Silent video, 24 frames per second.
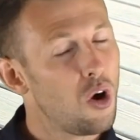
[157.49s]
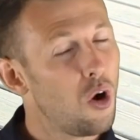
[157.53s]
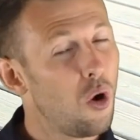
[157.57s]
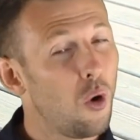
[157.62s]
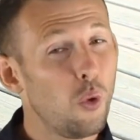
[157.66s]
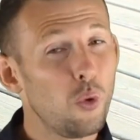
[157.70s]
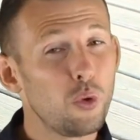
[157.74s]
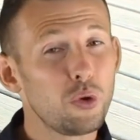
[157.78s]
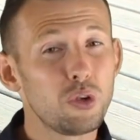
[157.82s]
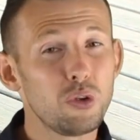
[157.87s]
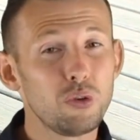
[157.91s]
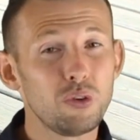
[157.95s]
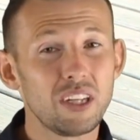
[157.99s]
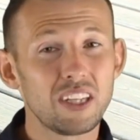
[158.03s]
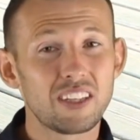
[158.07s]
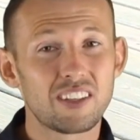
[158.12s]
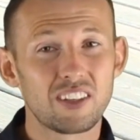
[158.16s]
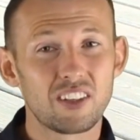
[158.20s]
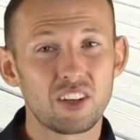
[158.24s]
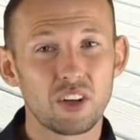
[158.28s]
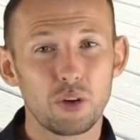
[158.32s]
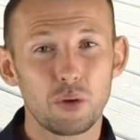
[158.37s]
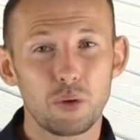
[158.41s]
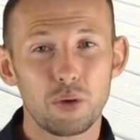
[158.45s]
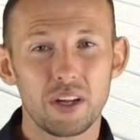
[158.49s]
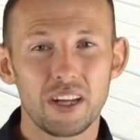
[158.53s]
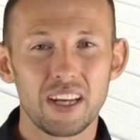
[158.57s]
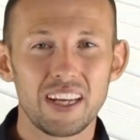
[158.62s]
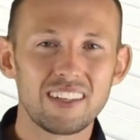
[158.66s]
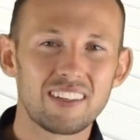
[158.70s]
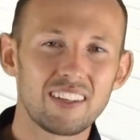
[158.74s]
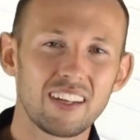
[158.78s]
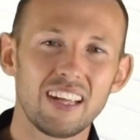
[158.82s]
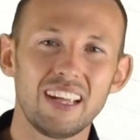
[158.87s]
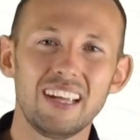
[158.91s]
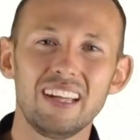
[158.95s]
All you need to do
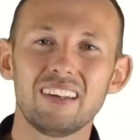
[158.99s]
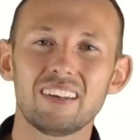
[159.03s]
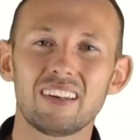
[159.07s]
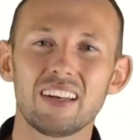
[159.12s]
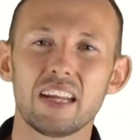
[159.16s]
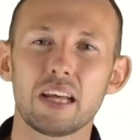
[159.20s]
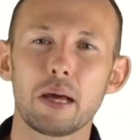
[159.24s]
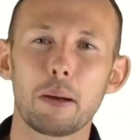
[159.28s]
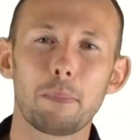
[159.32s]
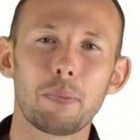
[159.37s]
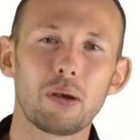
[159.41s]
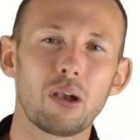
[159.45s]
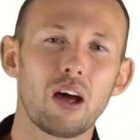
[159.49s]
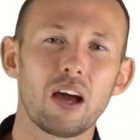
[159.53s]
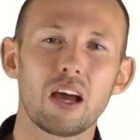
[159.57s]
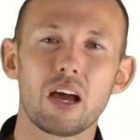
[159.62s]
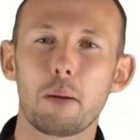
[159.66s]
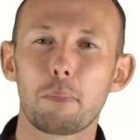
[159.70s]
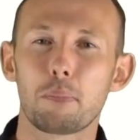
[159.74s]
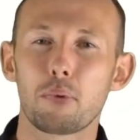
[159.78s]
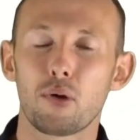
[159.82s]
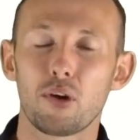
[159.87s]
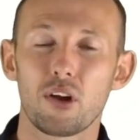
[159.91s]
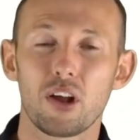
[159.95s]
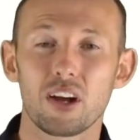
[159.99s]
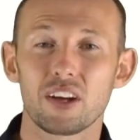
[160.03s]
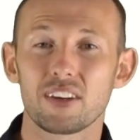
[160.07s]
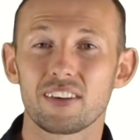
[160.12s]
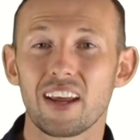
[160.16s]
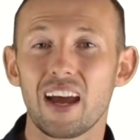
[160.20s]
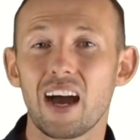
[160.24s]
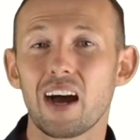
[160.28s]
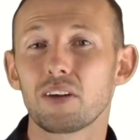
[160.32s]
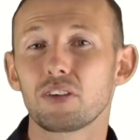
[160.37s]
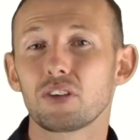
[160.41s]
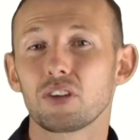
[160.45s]
is easily apply our products
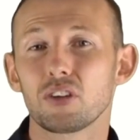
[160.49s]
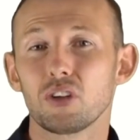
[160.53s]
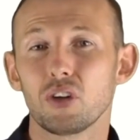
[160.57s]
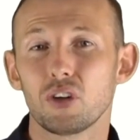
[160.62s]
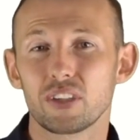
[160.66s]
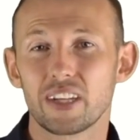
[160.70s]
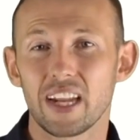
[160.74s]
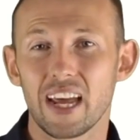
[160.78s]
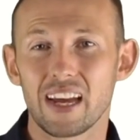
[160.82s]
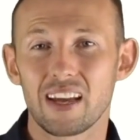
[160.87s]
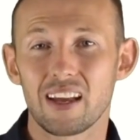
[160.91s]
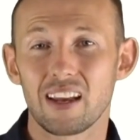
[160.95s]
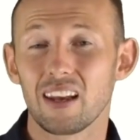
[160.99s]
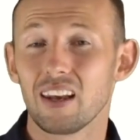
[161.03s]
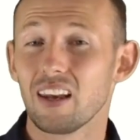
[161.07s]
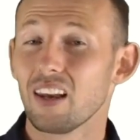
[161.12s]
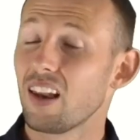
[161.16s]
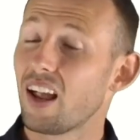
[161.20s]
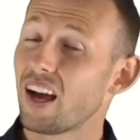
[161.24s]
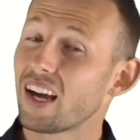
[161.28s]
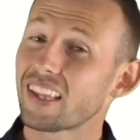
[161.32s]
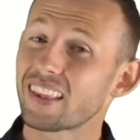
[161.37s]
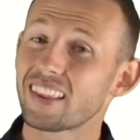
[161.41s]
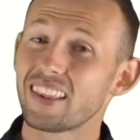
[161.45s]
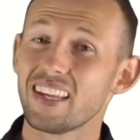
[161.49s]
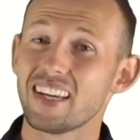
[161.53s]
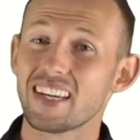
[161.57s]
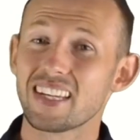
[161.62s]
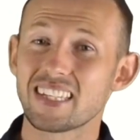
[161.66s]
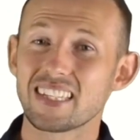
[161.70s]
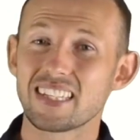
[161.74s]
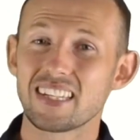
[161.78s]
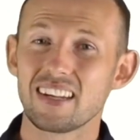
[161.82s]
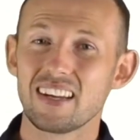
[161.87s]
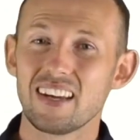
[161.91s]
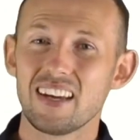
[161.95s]
out on your deck like
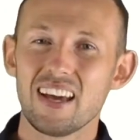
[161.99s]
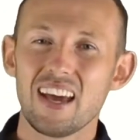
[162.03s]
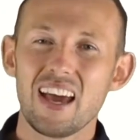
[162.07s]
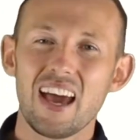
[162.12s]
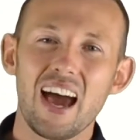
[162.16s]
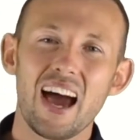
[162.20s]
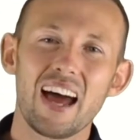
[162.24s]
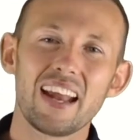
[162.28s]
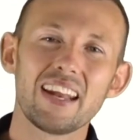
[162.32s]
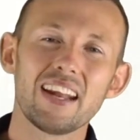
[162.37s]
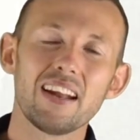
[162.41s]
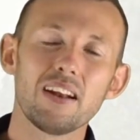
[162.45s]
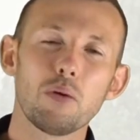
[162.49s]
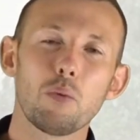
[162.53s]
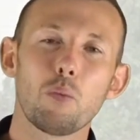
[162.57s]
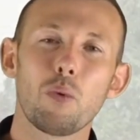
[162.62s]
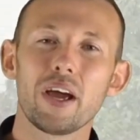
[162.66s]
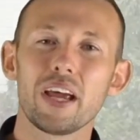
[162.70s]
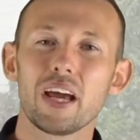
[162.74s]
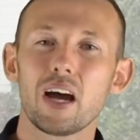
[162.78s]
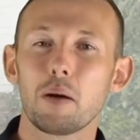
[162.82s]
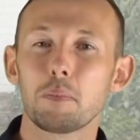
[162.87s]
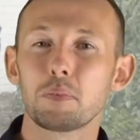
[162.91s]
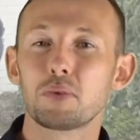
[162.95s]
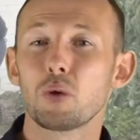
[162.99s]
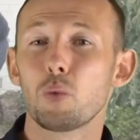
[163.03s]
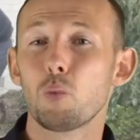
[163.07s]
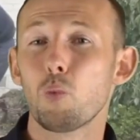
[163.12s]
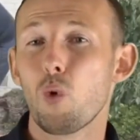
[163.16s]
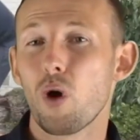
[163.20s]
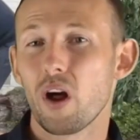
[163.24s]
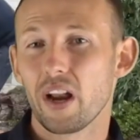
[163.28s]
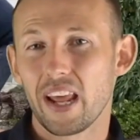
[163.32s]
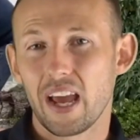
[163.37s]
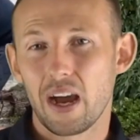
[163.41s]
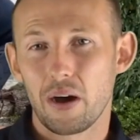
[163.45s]
this and then wait up to
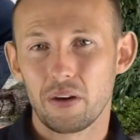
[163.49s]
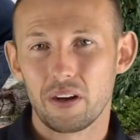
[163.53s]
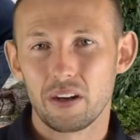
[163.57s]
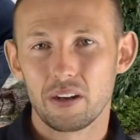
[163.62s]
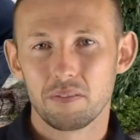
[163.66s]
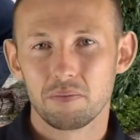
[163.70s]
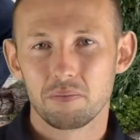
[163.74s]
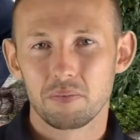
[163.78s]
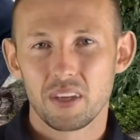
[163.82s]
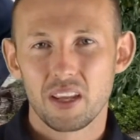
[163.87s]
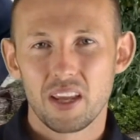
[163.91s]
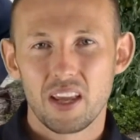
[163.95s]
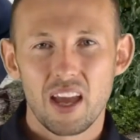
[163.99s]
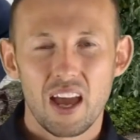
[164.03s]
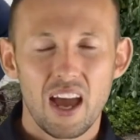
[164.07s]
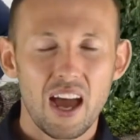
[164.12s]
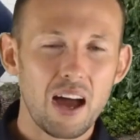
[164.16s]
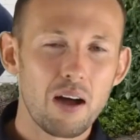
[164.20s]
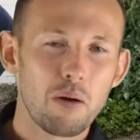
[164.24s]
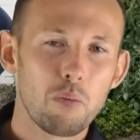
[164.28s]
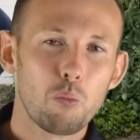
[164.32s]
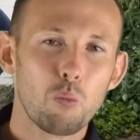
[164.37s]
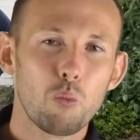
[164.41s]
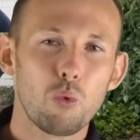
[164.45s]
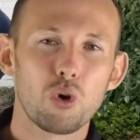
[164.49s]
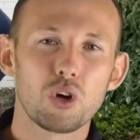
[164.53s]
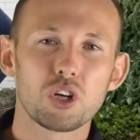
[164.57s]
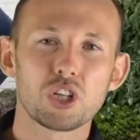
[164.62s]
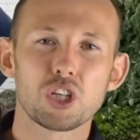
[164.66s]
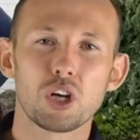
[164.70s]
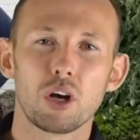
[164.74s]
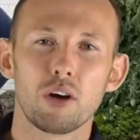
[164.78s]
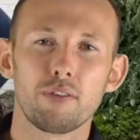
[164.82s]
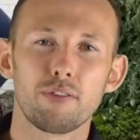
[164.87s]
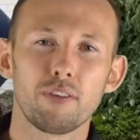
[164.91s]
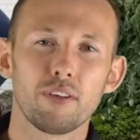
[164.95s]
1 hour and wash
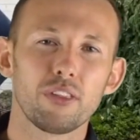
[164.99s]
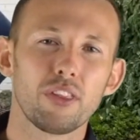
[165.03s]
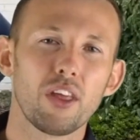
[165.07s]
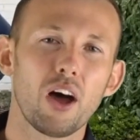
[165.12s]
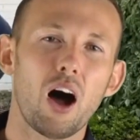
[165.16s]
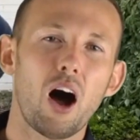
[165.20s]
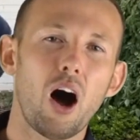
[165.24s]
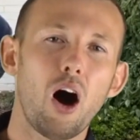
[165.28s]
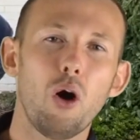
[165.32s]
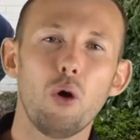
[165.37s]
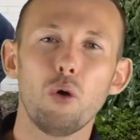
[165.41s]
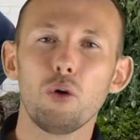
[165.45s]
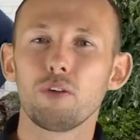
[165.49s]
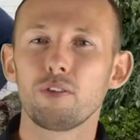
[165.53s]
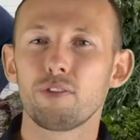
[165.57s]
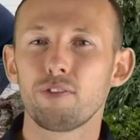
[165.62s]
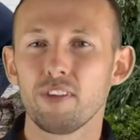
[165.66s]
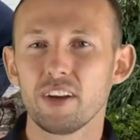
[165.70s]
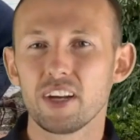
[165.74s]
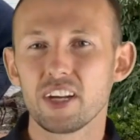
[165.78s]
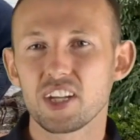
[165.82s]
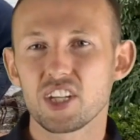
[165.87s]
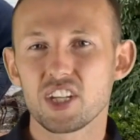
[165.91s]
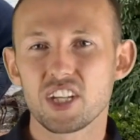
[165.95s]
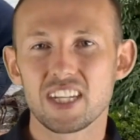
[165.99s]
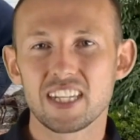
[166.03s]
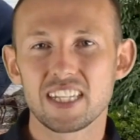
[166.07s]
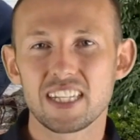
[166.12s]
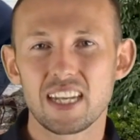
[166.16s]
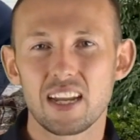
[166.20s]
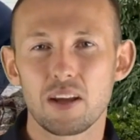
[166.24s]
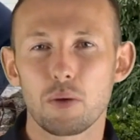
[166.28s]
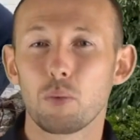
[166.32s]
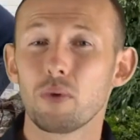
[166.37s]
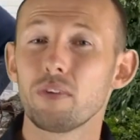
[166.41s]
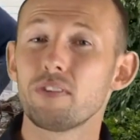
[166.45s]
off the old finishes
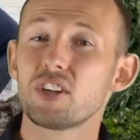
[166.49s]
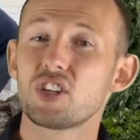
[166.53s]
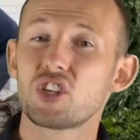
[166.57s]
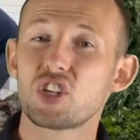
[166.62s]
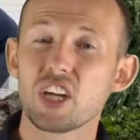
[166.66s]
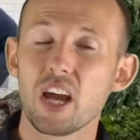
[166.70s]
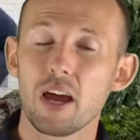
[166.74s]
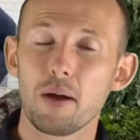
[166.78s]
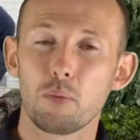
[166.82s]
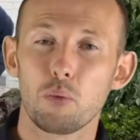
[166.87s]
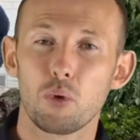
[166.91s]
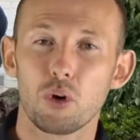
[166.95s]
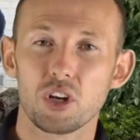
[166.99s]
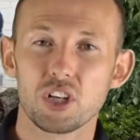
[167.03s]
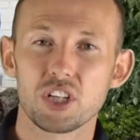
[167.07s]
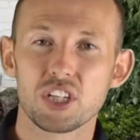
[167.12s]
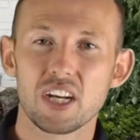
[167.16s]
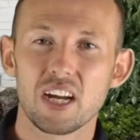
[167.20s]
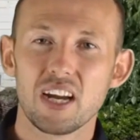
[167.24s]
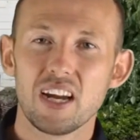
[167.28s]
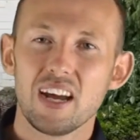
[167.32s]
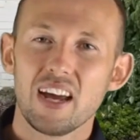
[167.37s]
with a jet wash.